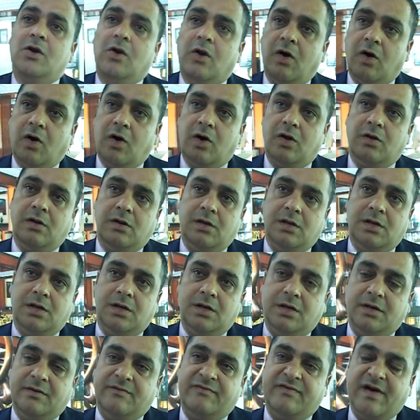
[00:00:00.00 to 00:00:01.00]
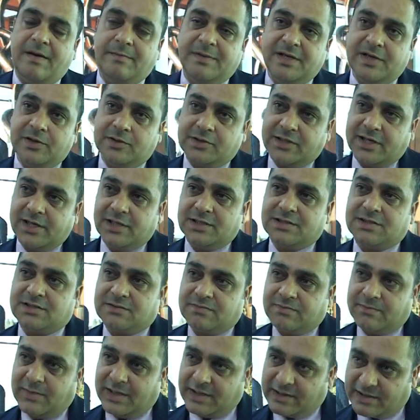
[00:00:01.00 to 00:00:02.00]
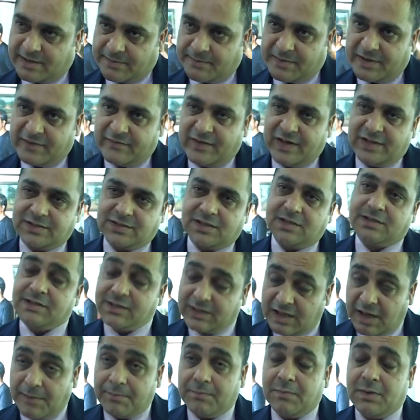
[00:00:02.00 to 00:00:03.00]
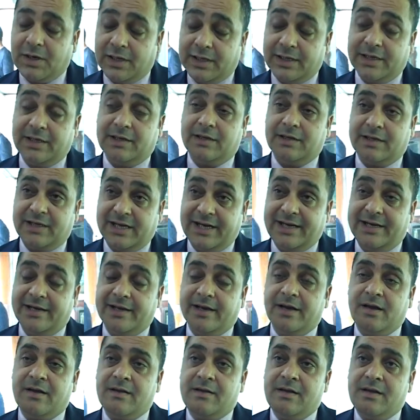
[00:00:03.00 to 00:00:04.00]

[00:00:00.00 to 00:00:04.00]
all uh, family hotels by TripAdvisor in India,